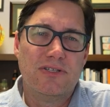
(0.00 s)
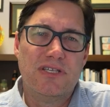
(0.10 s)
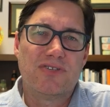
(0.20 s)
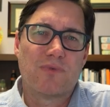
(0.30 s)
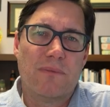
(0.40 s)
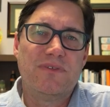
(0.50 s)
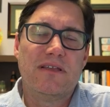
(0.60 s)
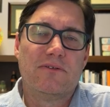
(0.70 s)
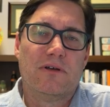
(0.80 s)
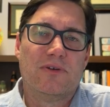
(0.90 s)

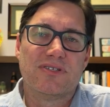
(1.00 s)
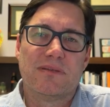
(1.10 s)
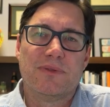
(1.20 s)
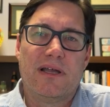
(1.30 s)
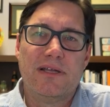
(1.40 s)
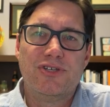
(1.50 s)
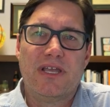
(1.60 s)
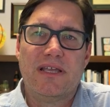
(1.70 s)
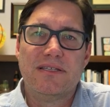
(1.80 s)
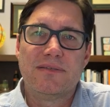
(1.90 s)
disrupting global supply
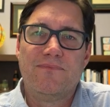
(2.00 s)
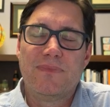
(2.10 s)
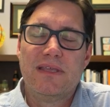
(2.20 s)
chains.